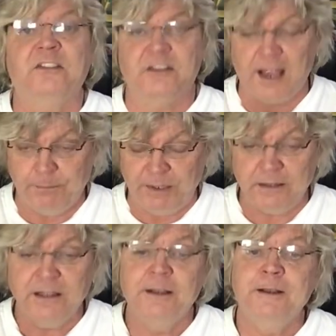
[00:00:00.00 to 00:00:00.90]
snipe
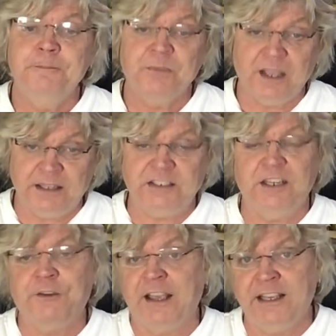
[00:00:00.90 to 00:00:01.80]
it, and see
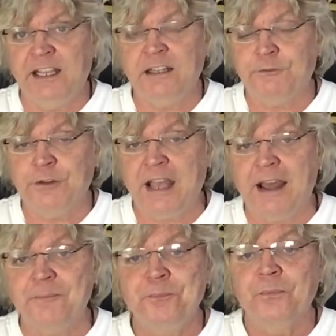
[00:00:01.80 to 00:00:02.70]
if I can get it for that.